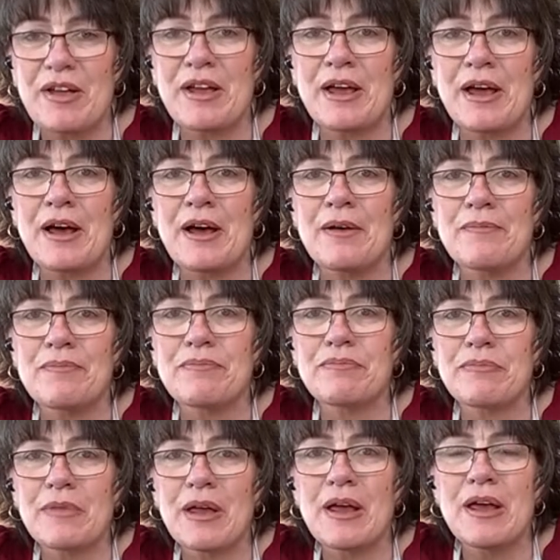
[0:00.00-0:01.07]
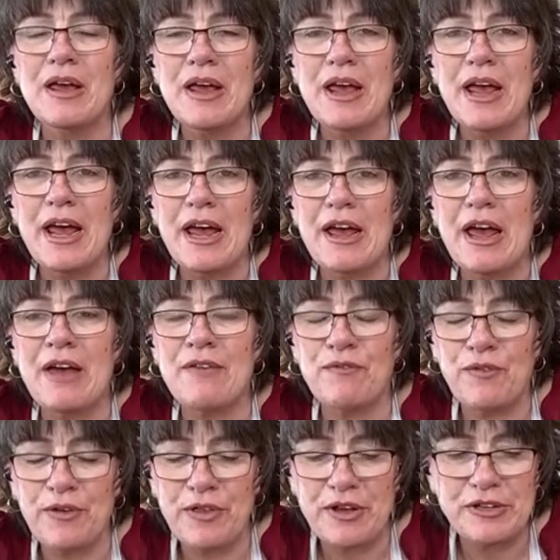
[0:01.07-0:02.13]
Yeah. And
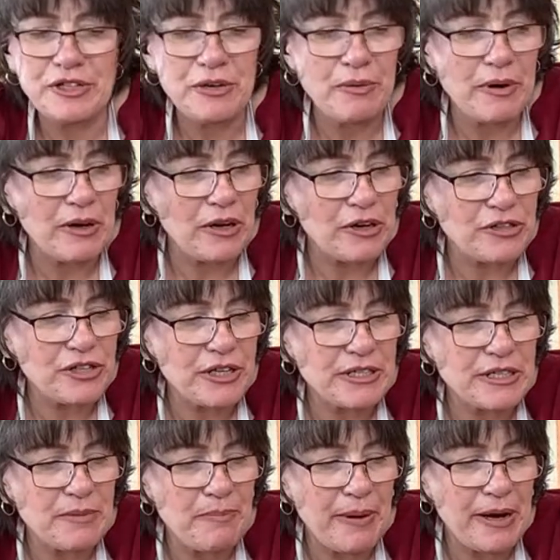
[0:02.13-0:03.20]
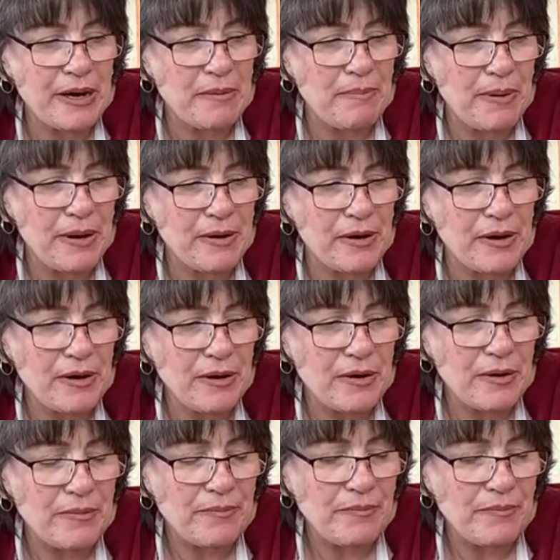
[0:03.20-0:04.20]
for those who are allergic to peanut butter,